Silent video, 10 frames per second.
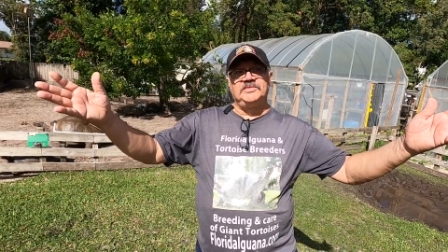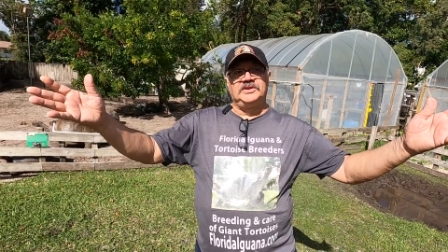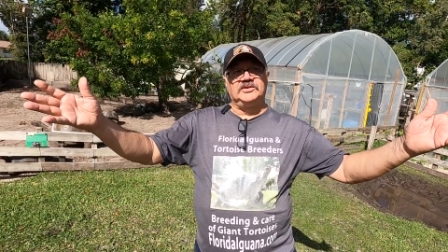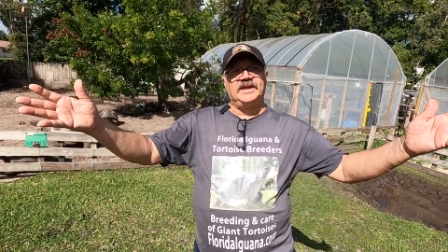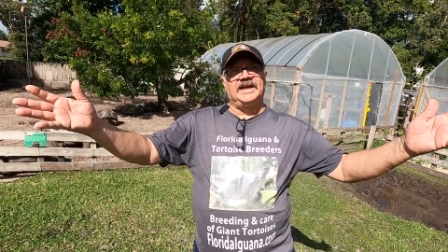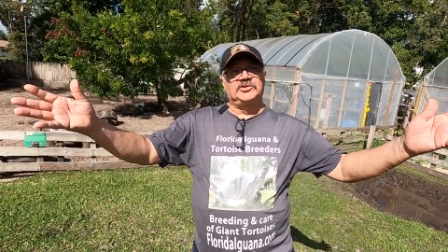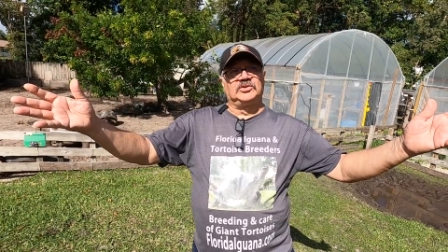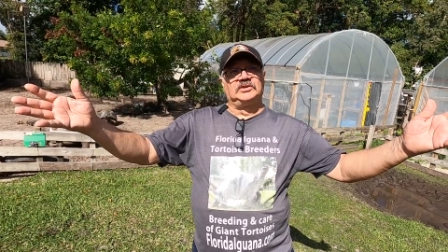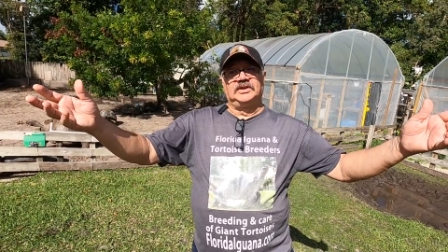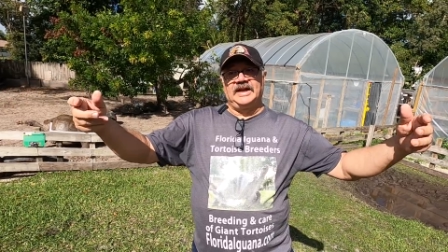them in their
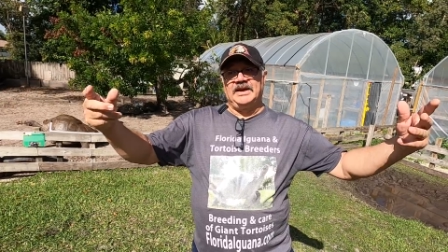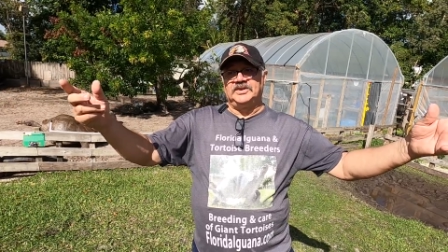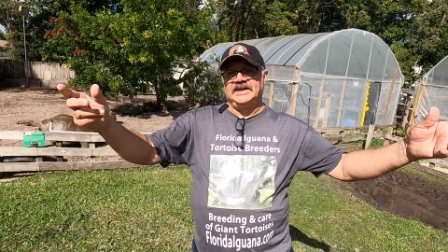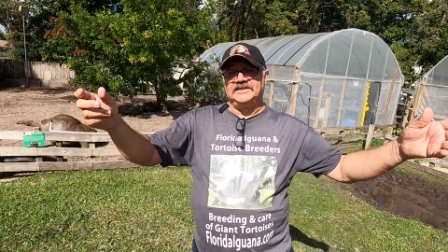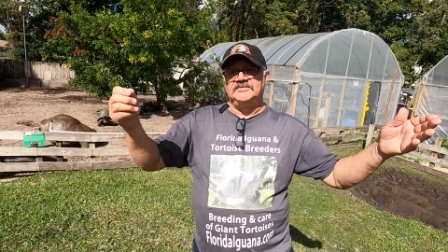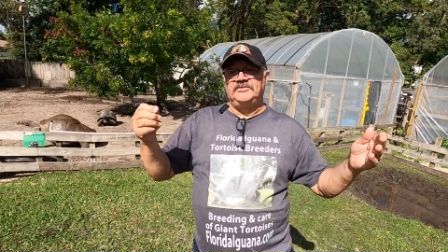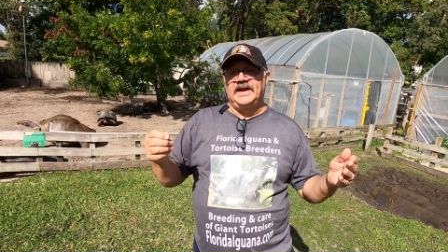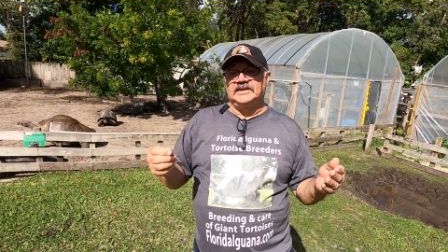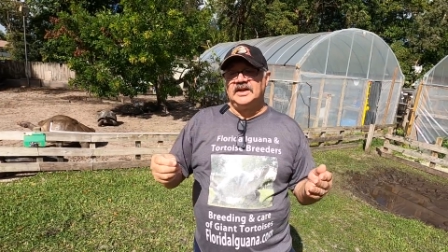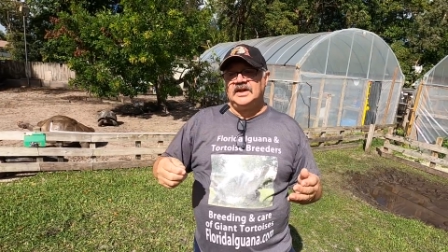natural habitats. In
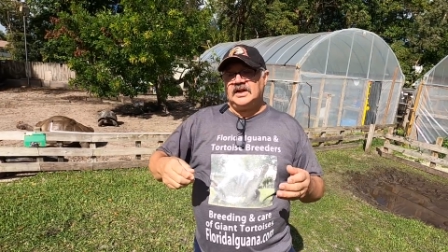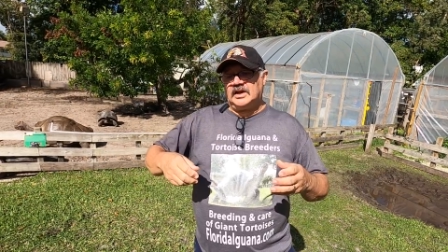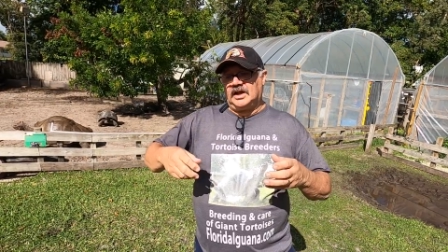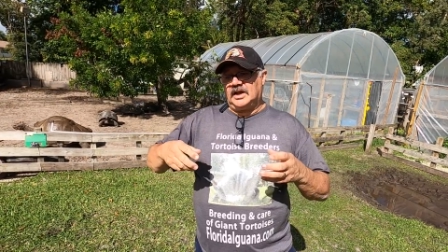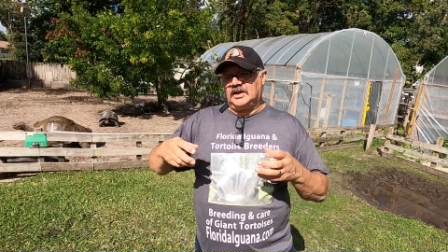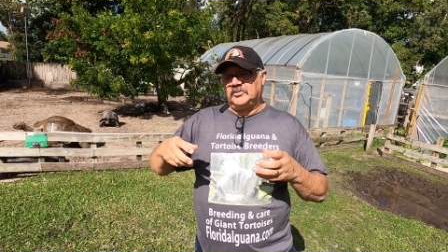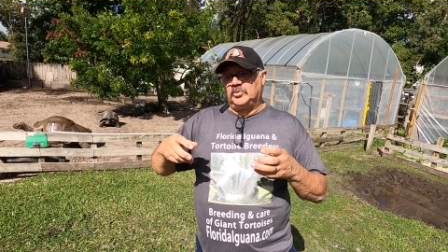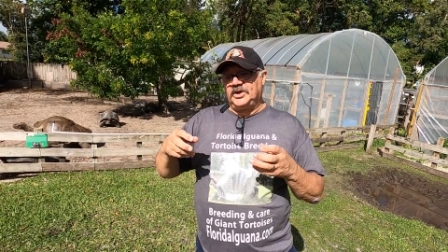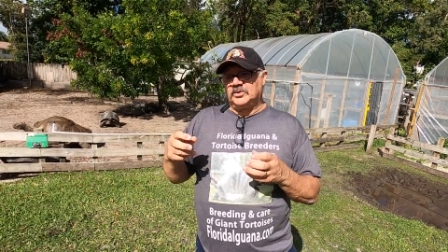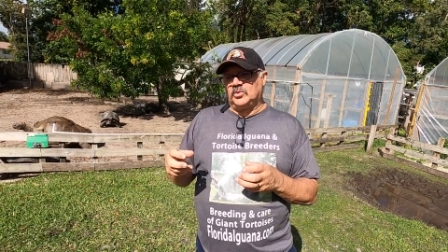fact,
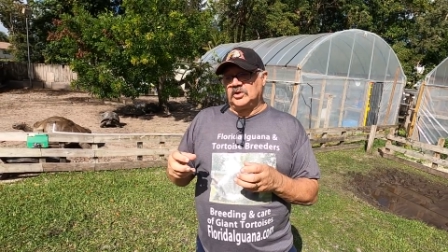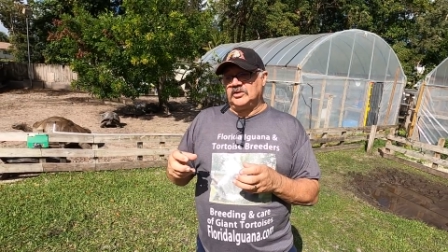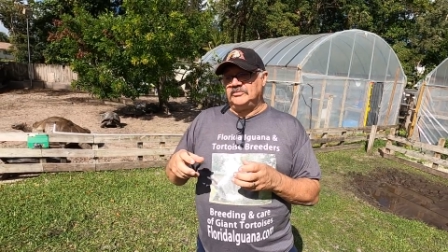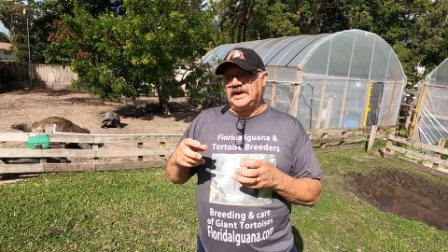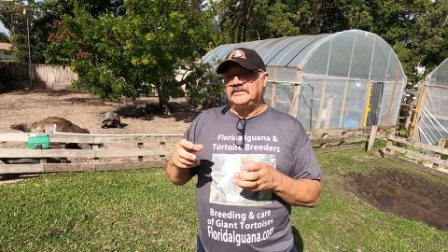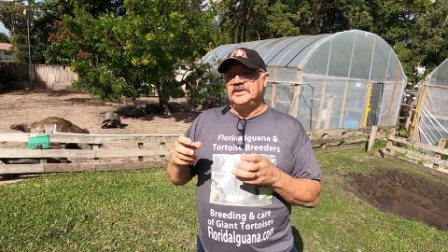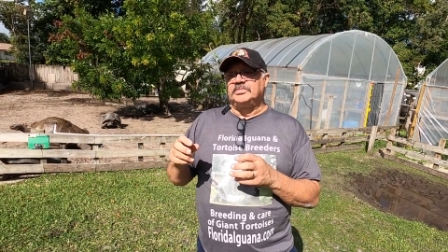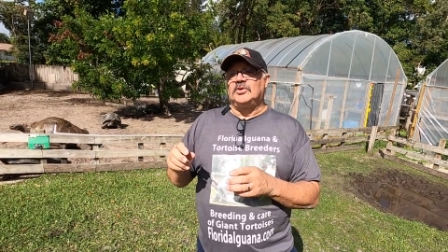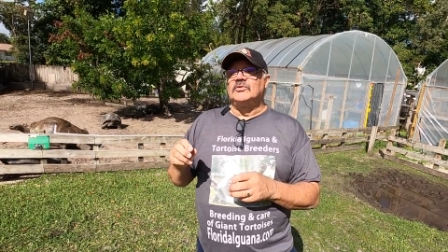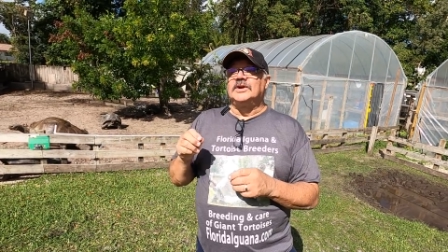we're involved in
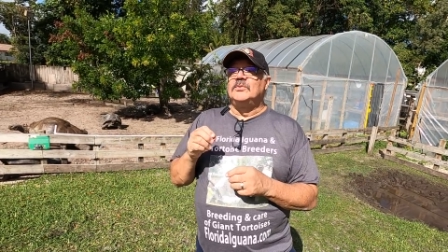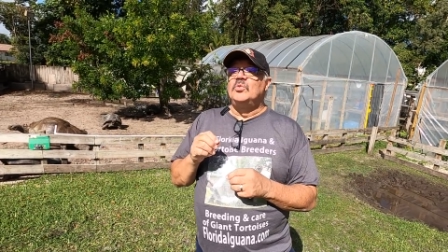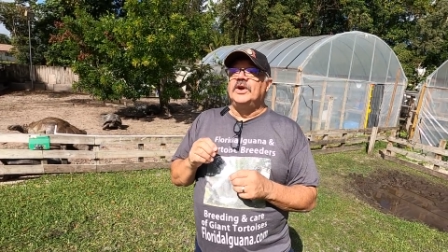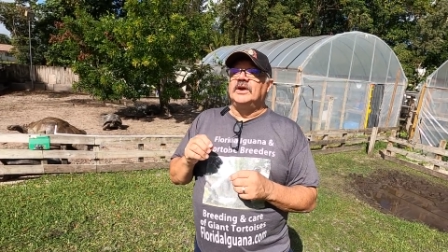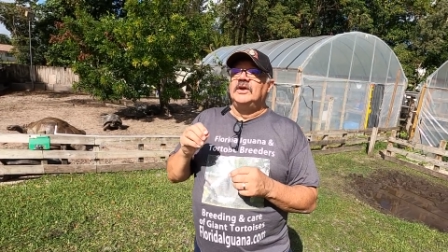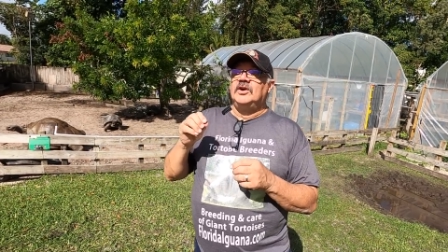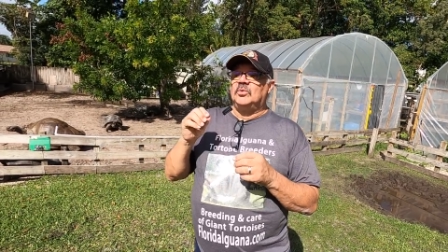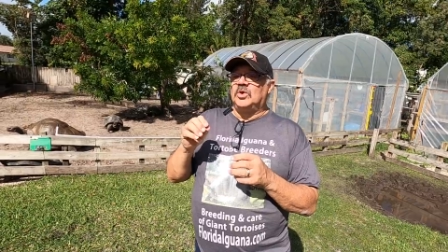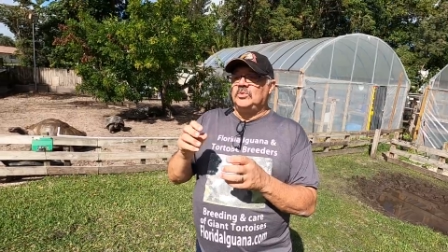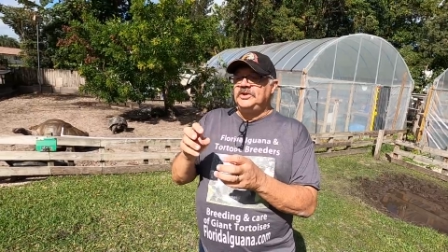a program where
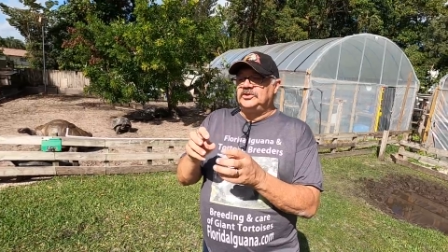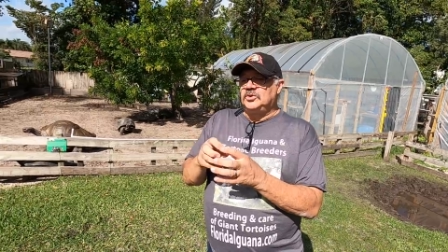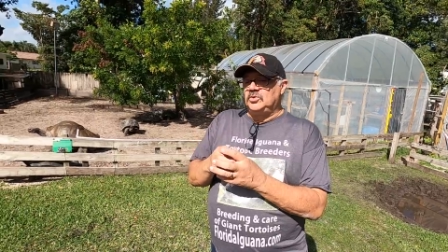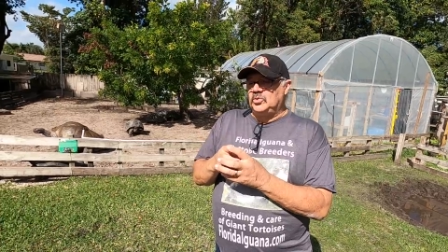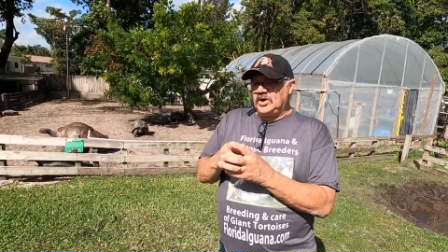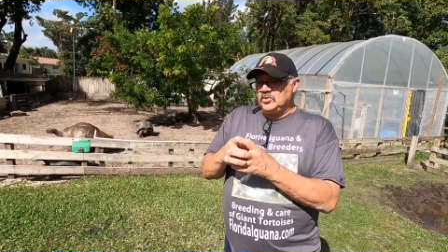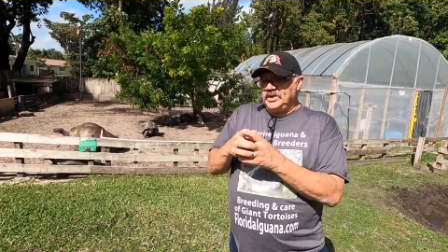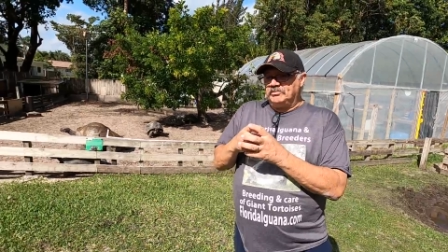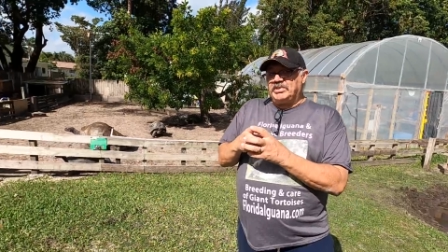what we do when we